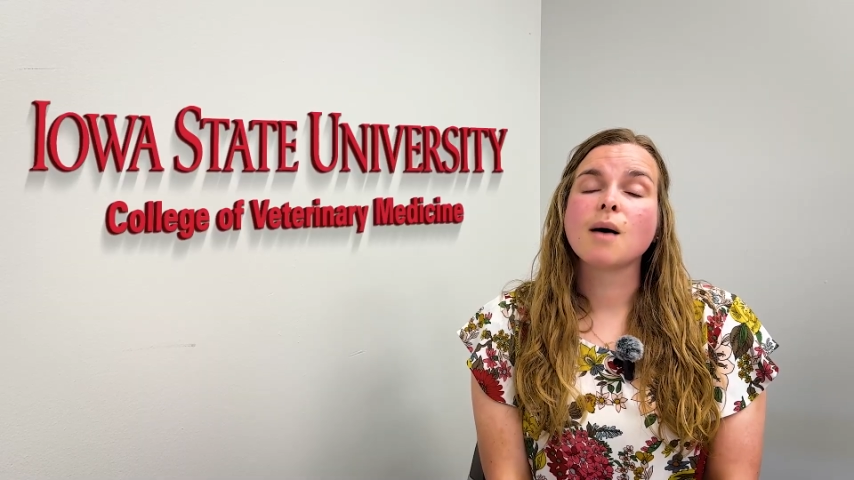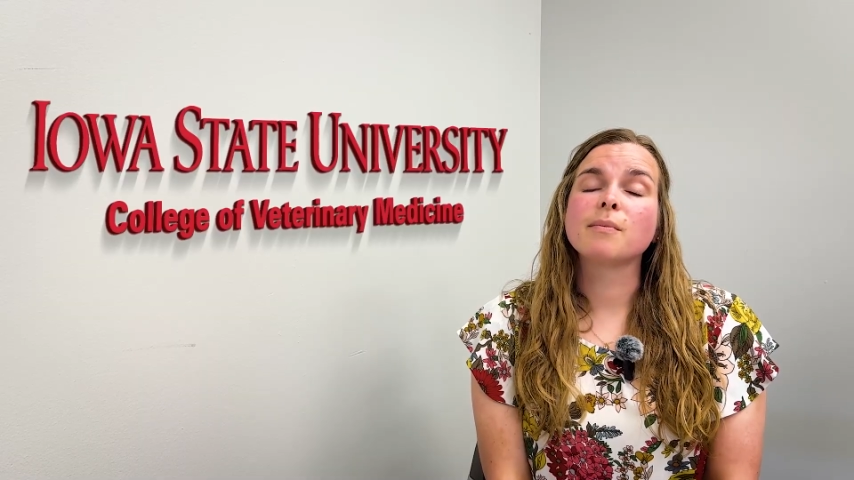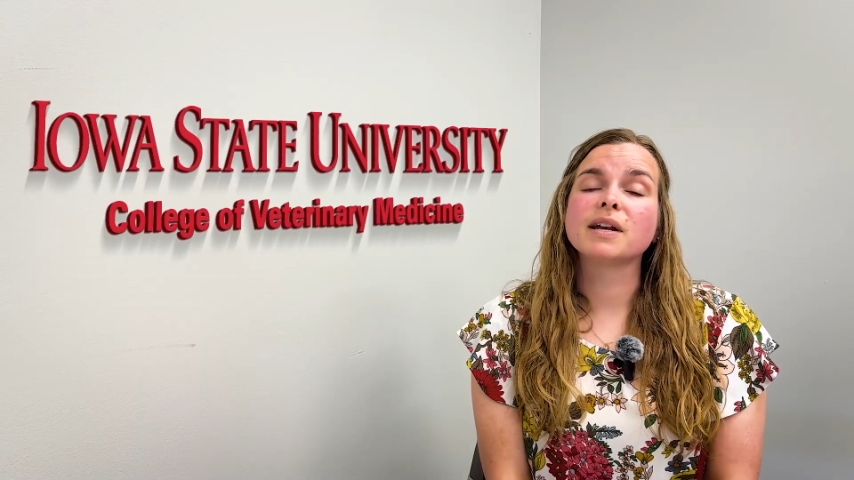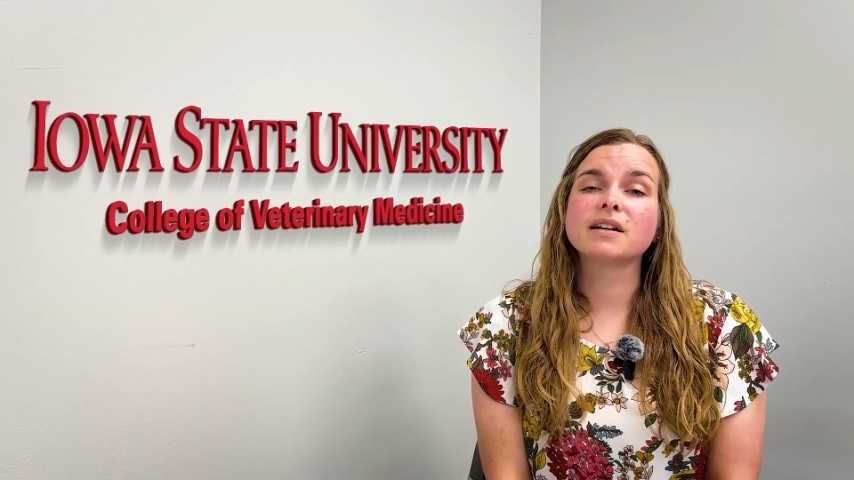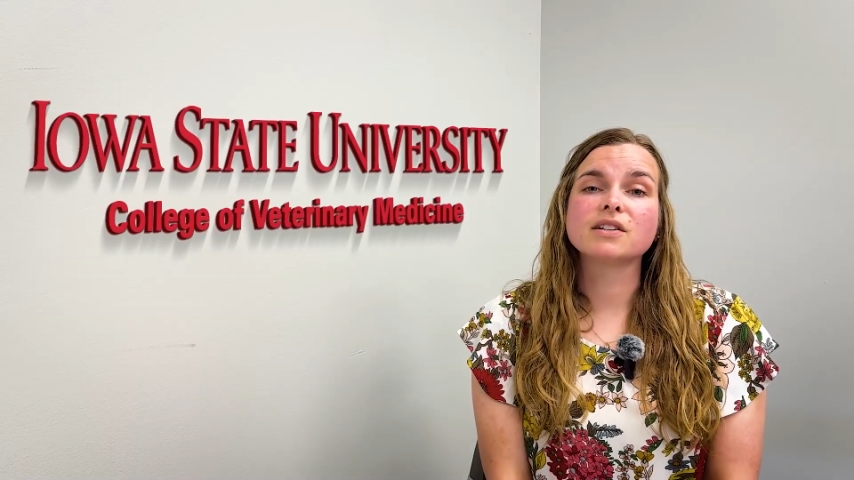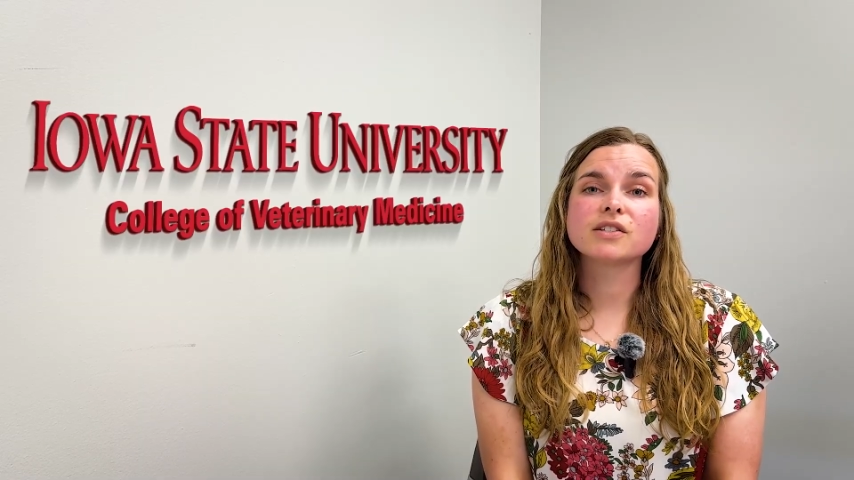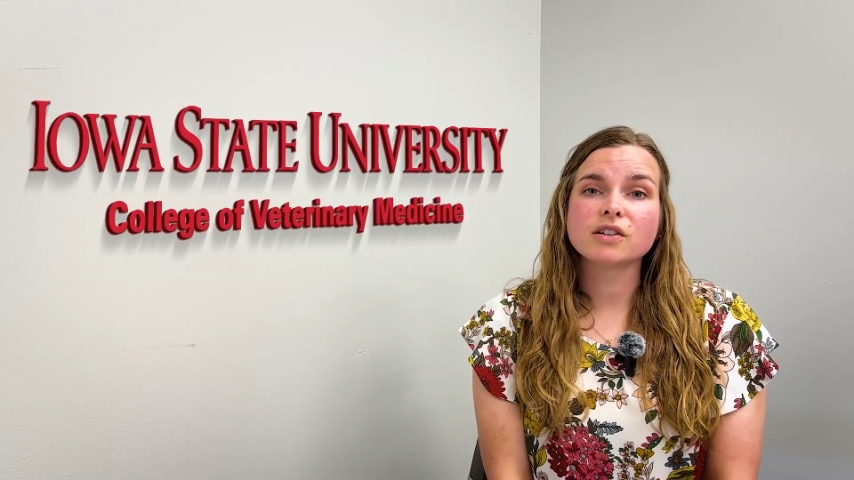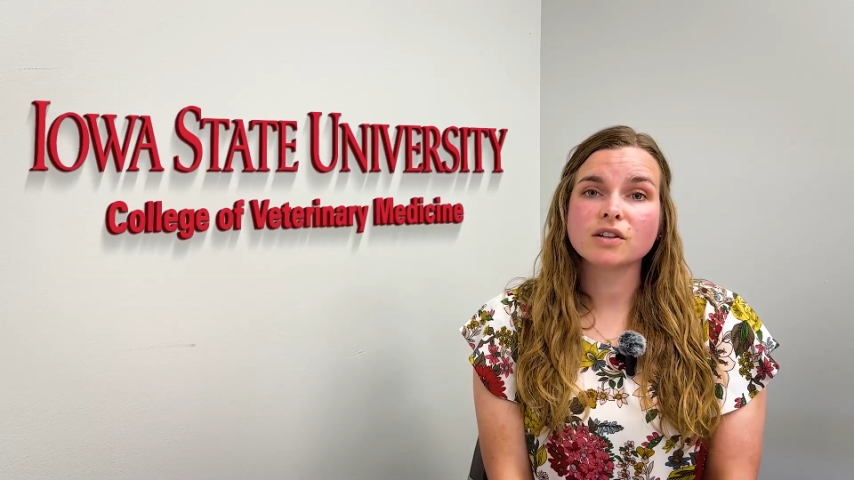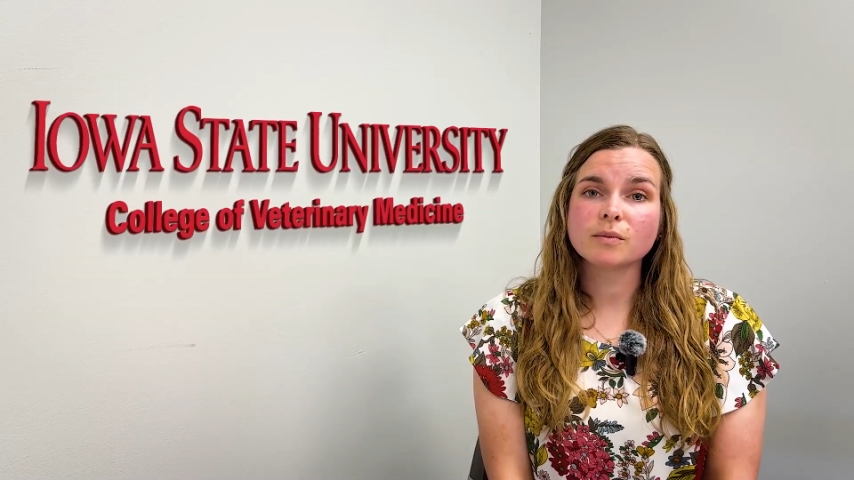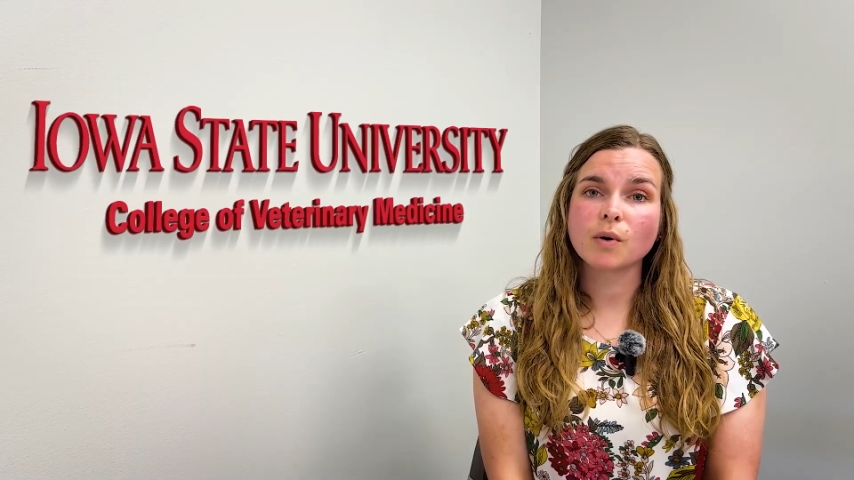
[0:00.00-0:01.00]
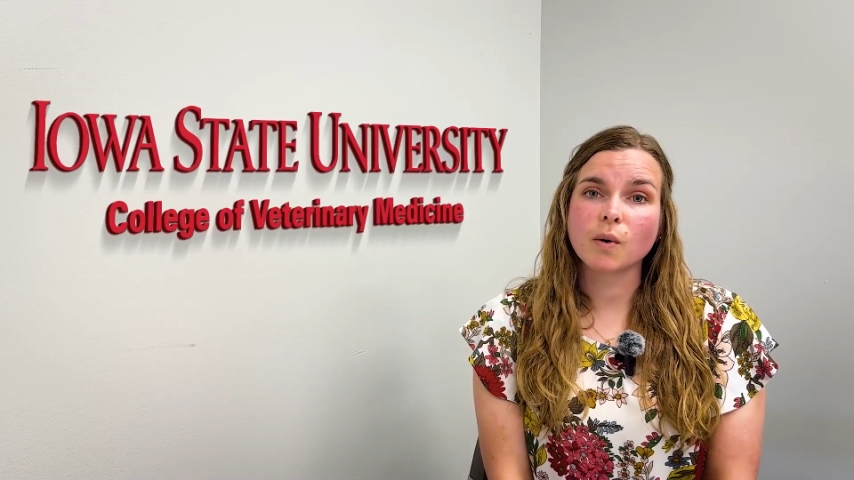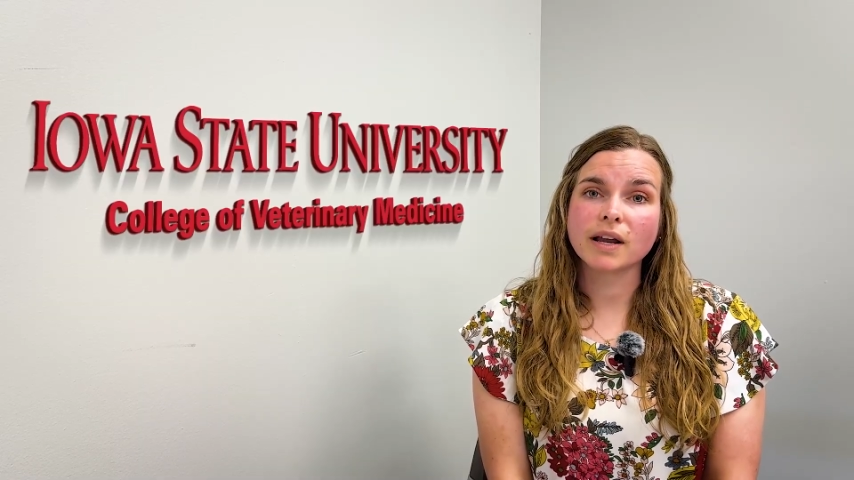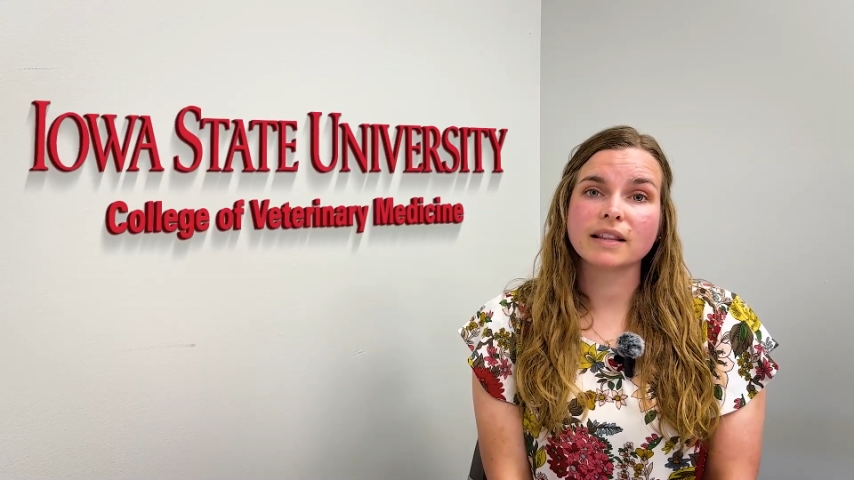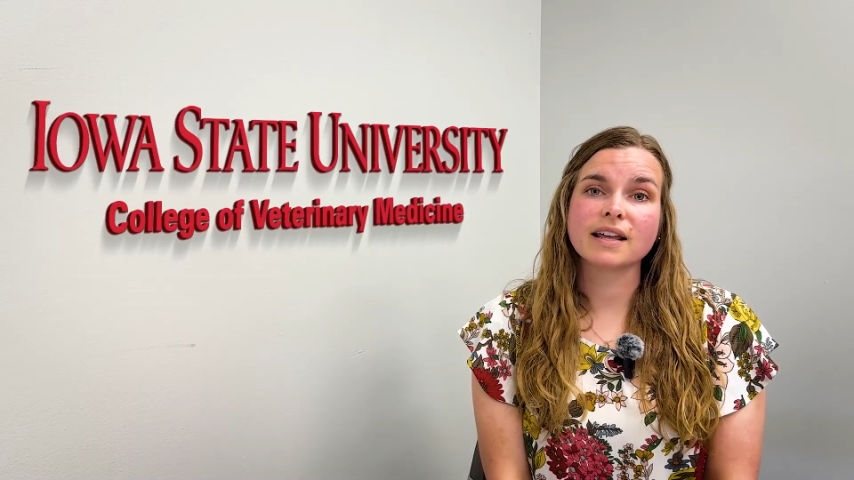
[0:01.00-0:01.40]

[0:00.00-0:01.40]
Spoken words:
But at a certain point,